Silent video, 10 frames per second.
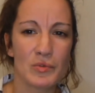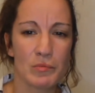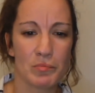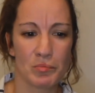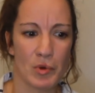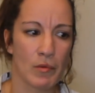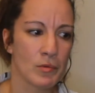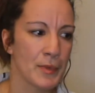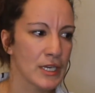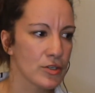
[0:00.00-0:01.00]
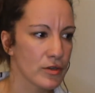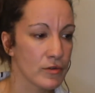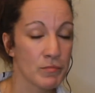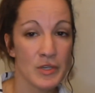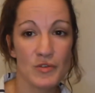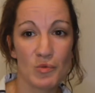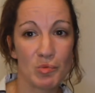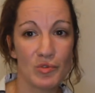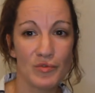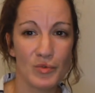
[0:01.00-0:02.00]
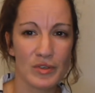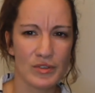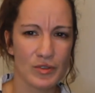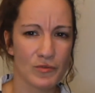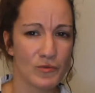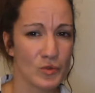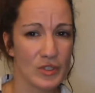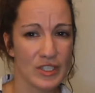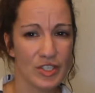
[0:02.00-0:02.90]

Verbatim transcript: We'd probably make each other miserable if we were so foolish.